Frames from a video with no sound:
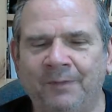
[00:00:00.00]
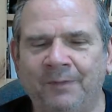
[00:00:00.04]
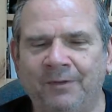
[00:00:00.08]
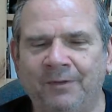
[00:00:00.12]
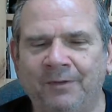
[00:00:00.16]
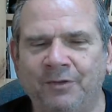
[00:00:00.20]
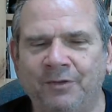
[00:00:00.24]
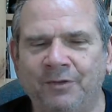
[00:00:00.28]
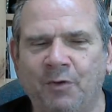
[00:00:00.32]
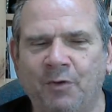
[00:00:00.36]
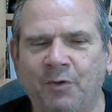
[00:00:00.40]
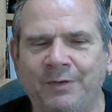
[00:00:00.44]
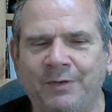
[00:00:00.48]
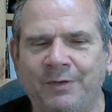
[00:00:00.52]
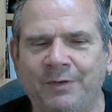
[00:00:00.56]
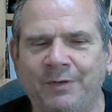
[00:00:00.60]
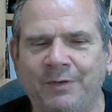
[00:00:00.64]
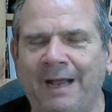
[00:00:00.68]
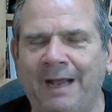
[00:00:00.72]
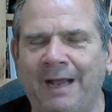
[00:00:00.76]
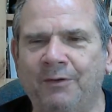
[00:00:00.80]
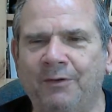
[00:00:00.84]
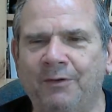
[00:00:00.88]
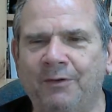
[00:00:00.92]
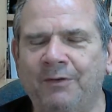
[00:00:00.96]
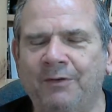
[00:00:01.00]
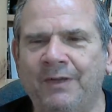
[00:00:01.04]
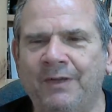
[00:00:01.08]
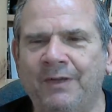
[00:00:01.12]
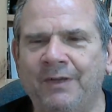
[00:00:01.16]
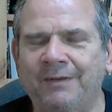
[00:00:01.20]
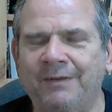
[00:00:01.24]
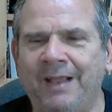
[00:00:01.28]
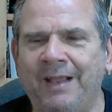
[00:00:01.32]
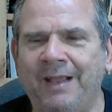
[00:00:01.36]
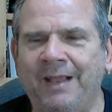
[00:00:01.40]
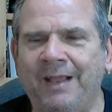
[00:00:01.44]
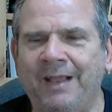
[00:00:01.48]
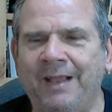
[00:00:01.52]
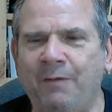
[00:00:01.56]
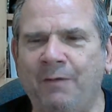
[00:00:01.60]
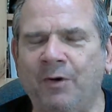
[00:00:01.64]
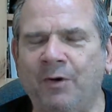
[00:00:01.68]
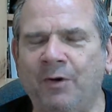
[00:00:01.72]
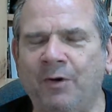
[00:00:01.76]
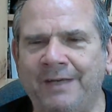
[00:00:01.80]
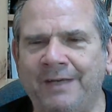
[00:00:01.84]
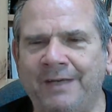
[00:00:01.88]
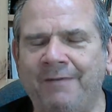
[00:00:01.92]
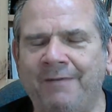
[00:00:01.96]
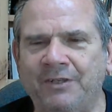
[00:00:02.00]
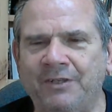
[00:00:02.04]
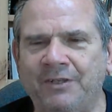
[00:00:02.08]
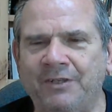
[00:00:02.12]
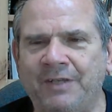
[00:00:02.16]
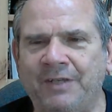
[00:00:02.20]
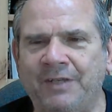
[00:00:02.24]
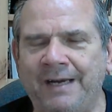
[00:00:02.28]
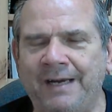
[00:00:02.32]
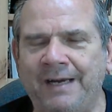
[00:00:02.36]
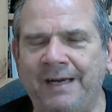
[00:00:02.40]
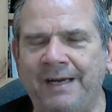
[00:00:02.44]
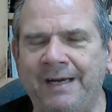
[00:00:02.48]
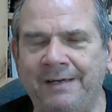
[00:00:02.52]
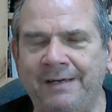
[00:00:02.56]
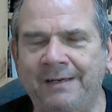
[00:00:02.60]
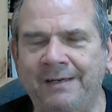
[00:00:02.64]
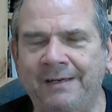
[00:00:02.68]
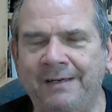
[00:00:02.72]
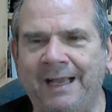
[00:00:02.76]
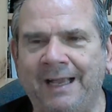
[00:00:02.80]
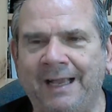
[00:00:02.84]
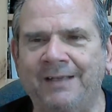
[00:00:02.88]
there's no doubt that they were devastated